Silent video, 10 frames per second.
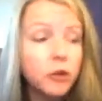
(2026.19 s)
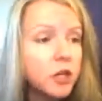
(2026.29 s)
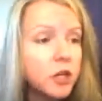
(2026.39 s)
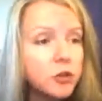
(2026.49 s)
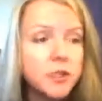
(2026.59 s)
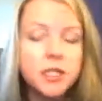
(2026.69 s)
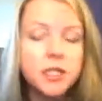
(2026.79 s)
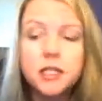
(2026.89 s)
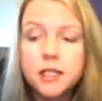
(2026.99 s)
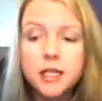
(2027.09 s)
They're
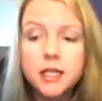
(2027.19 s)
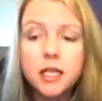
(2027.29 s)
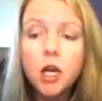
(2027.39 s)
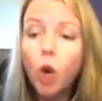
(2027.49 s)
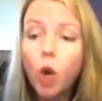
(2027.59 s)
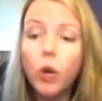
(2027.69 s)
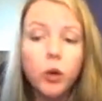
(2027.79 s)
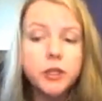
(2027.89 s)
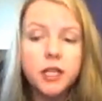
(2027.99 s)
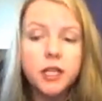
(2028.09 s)
interested to see what
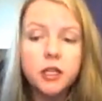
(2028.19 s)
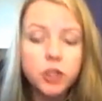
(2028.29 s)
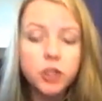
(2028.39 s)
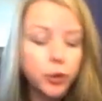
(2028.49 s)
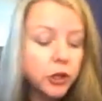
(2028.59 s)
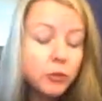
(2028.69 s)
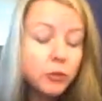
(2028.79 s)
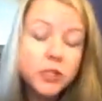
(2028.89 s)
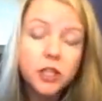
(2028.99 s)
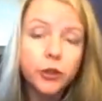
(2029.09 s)
Corescan can do in their
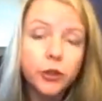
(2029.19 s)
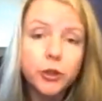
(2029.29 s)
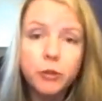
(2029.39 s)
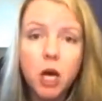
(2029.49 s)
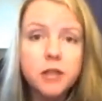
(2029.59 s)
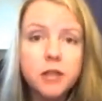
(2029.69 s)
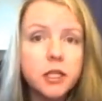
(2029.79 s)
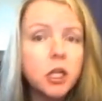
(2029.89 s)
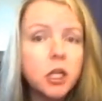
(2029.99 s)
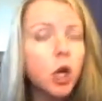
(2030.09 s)
particular deposit.